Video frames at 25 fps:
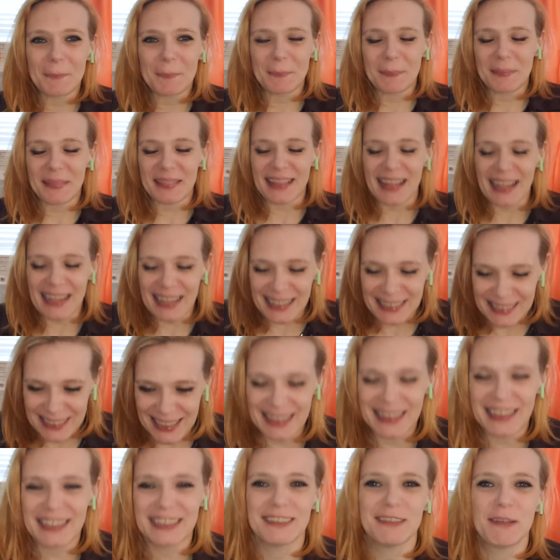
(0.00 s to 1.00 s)
like I said,
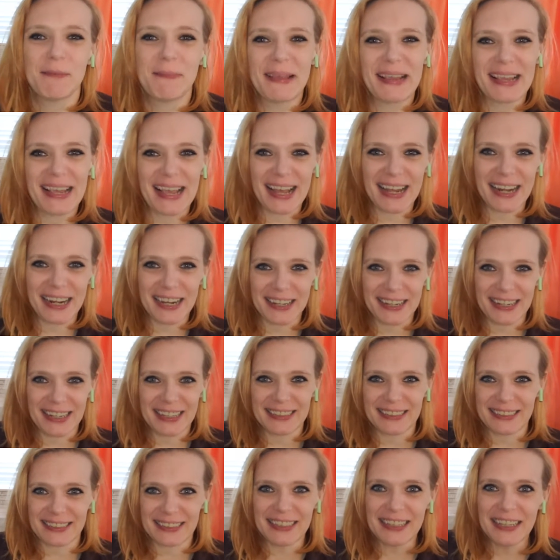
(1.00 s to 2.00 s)
things have been kind of
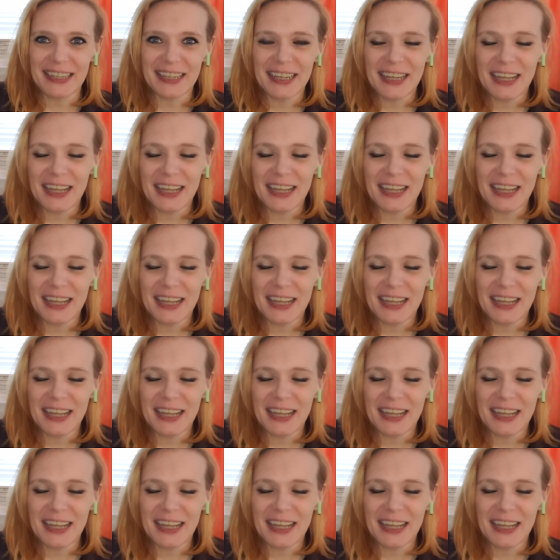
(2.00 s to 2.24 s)
crazy.